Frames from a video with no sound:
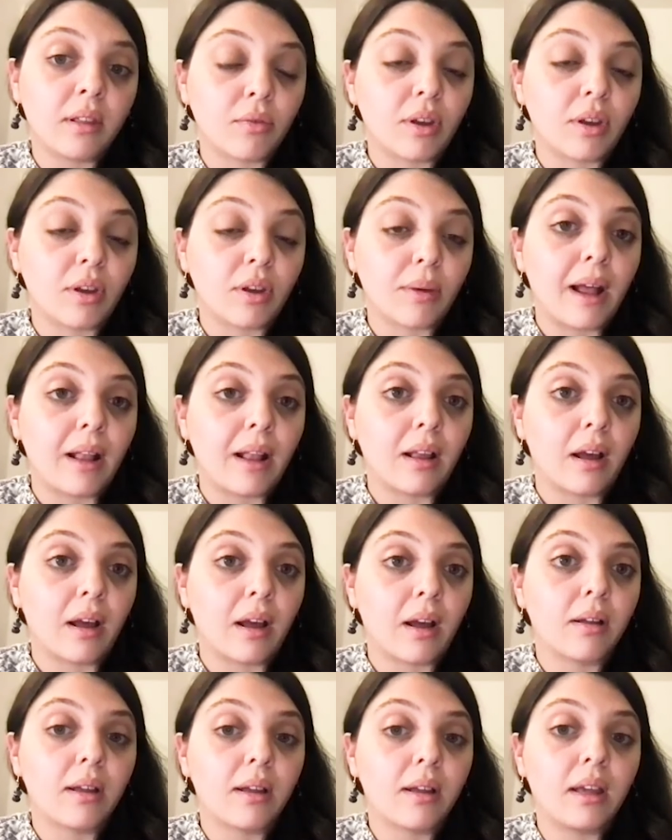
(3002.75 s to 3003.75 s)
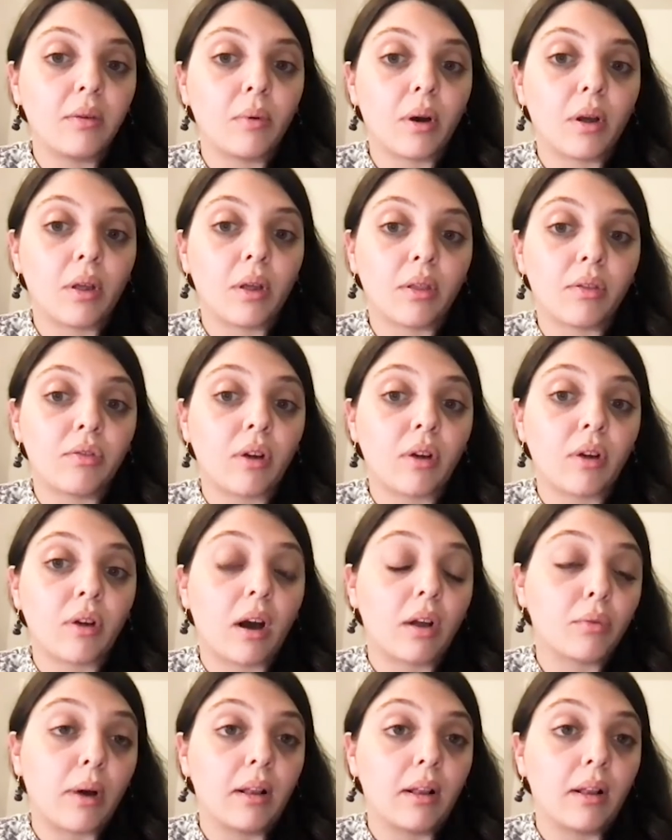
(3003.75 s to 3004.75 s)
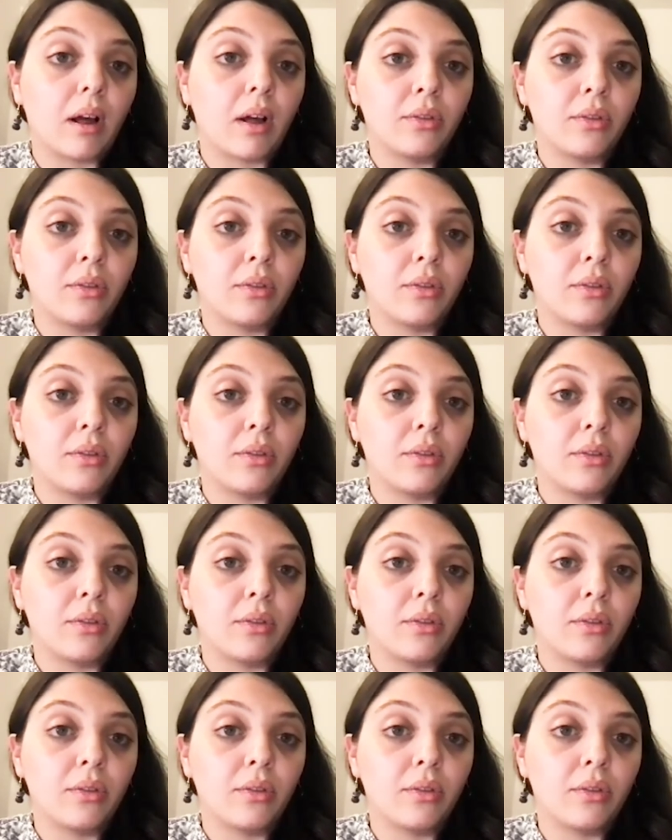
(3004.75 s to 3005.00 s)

Jabalia. He was shot while on